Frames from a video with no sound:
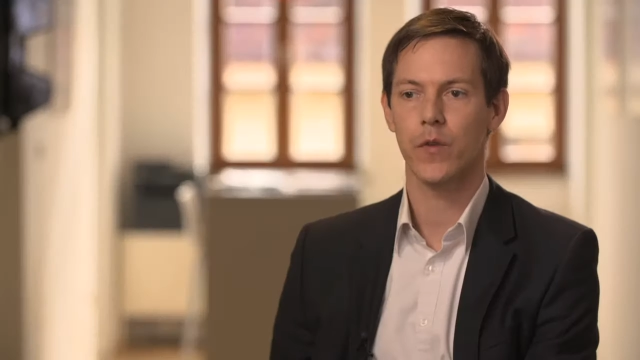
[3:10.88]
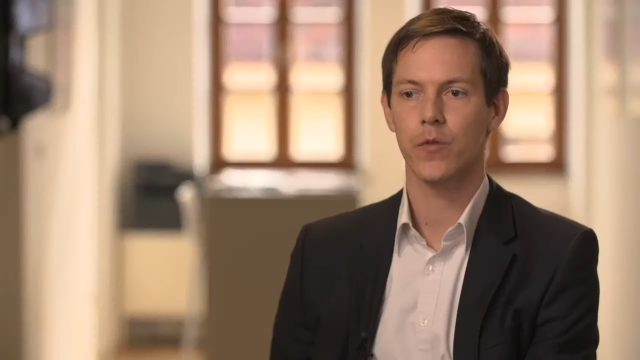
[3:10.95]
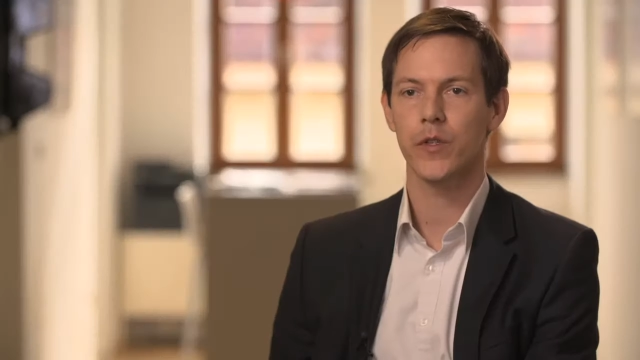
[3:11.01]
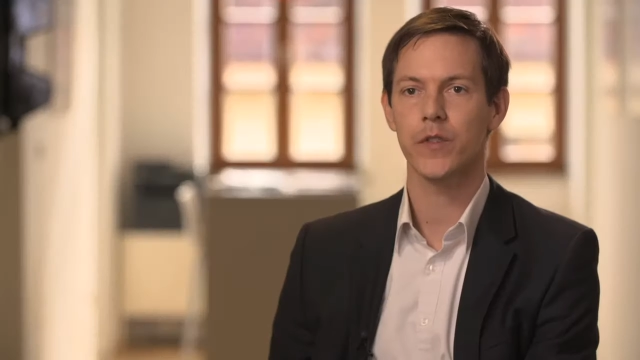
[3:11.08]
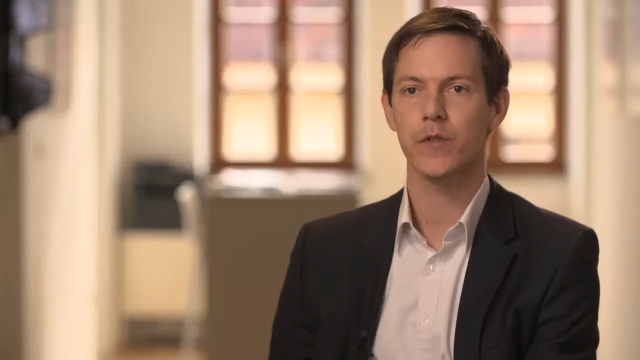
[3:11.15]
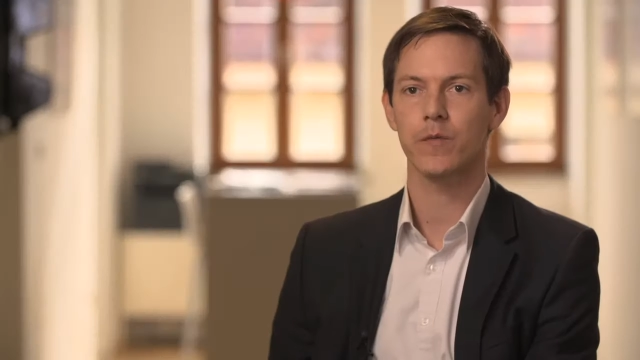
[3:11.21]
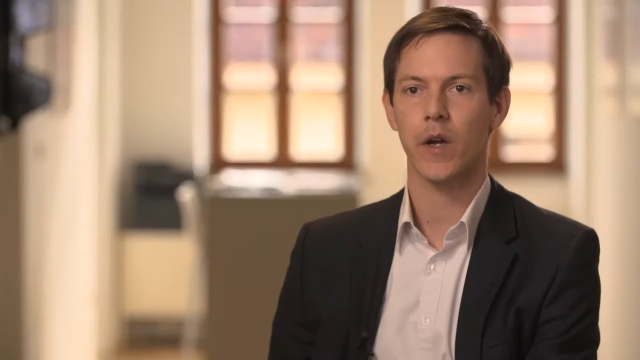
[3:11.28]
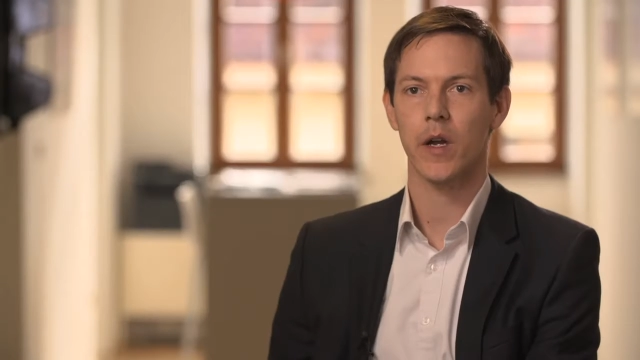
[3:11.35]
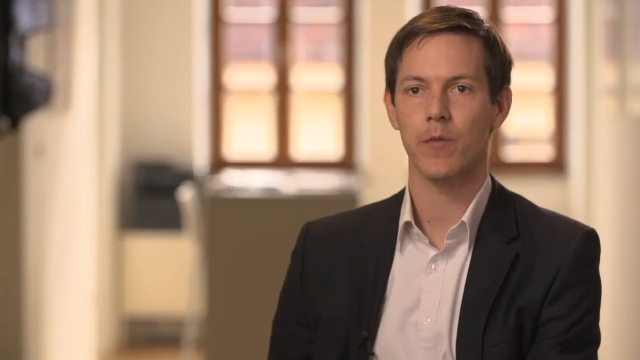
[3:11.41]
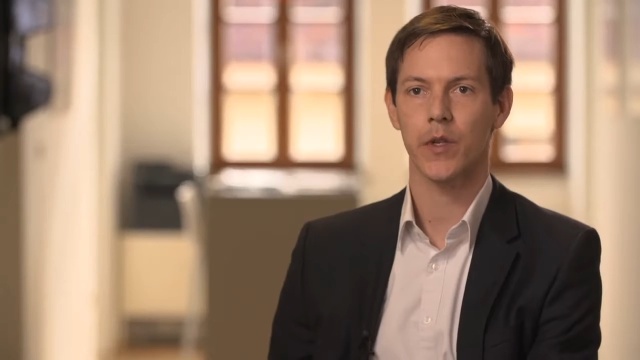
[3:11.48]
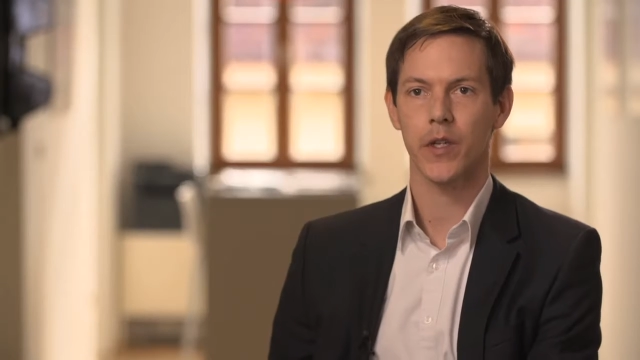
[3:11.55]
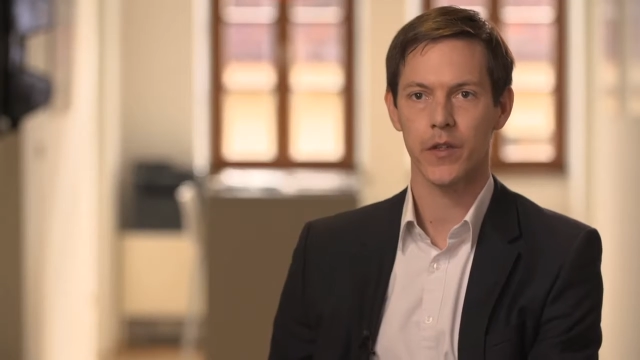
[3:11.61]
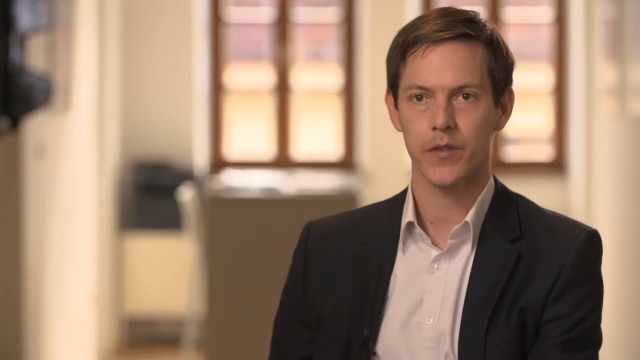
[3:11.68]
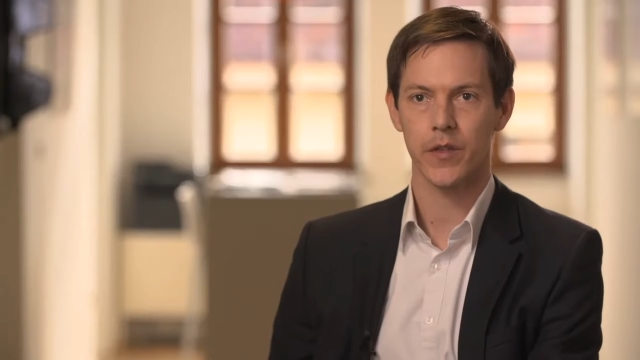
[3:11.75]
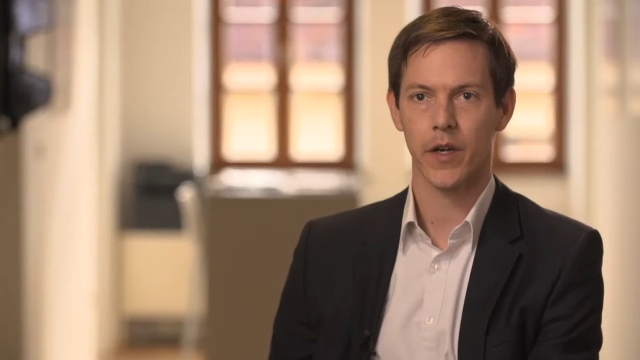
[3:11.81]
The reason why we
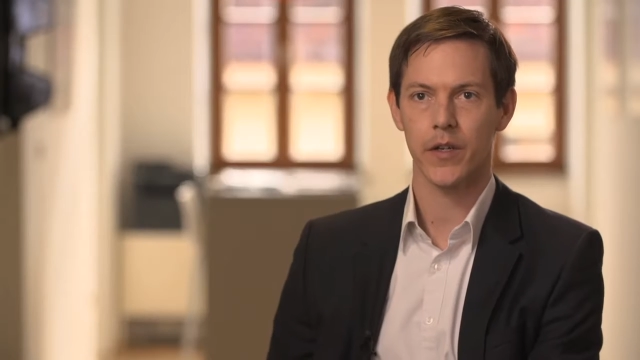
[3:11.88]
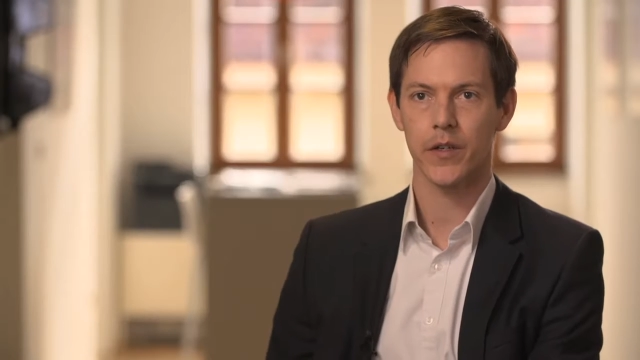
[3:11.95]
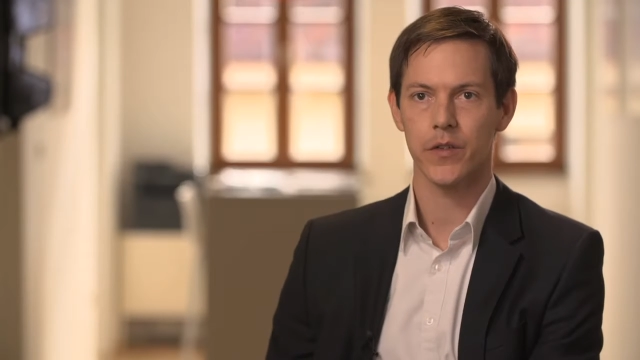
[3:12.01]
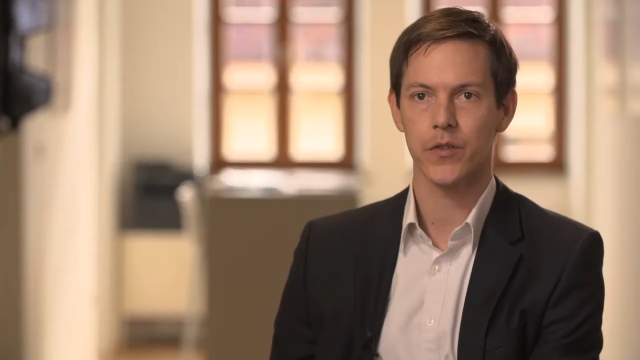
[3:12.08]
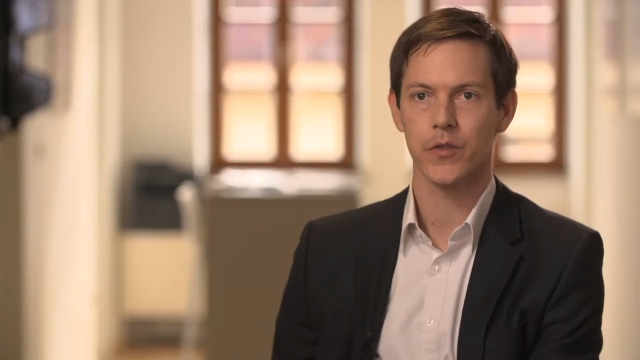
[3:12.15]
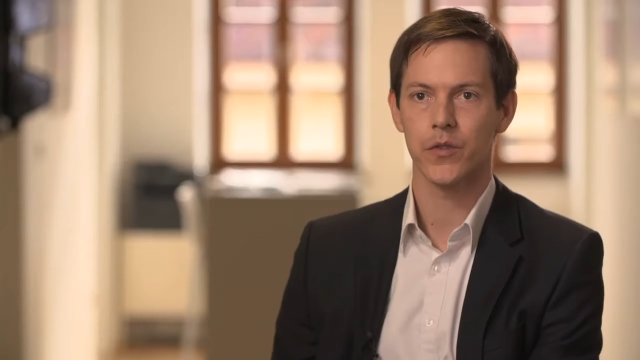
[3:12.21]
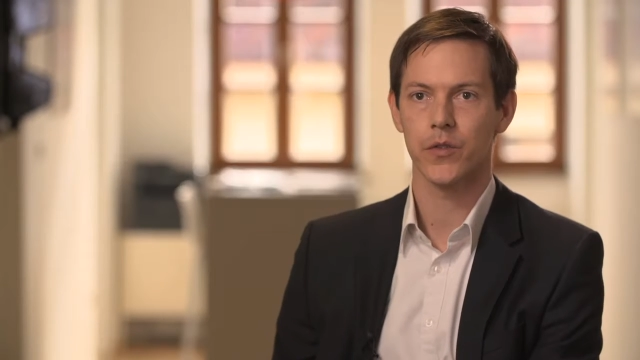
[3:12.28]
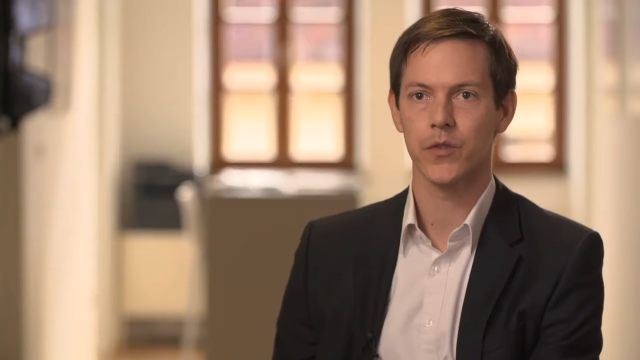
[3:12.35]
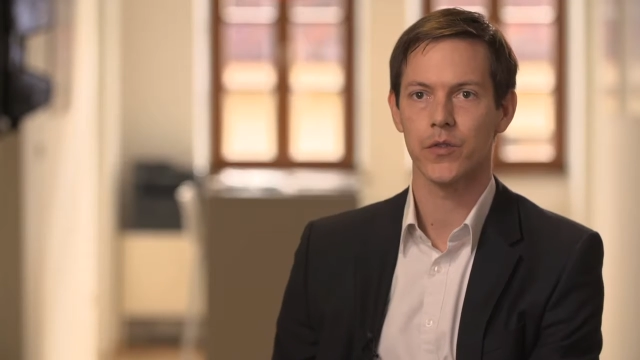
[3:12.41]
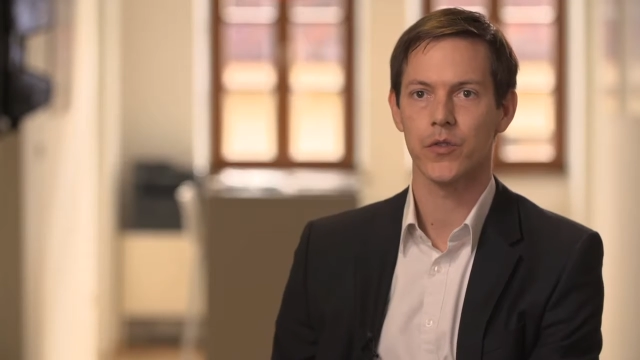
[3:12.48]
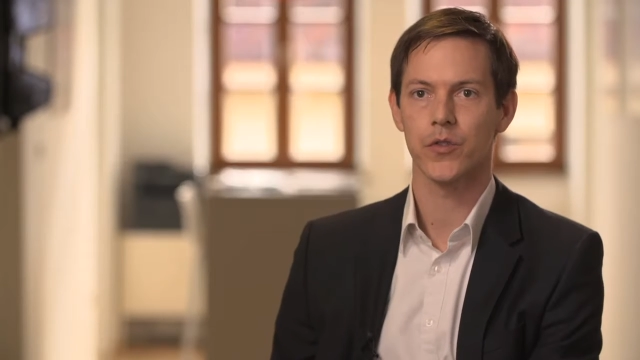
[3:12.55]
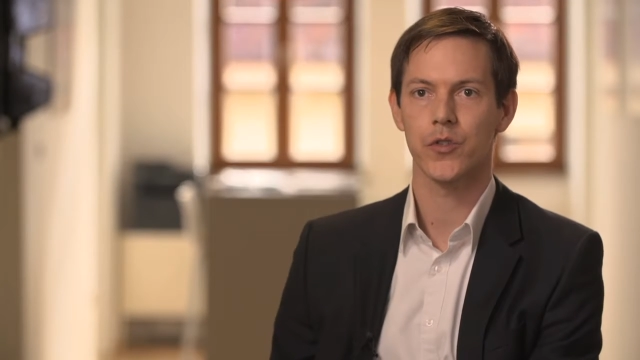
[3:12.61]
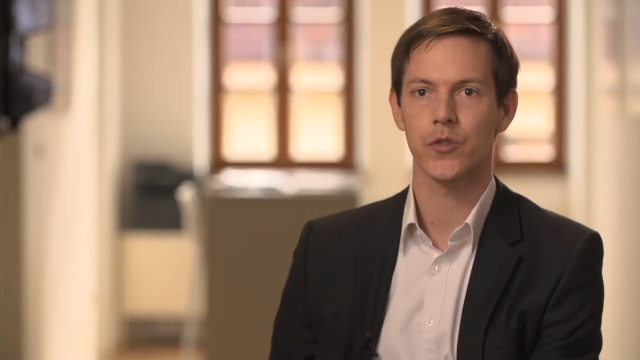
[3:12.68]
decided to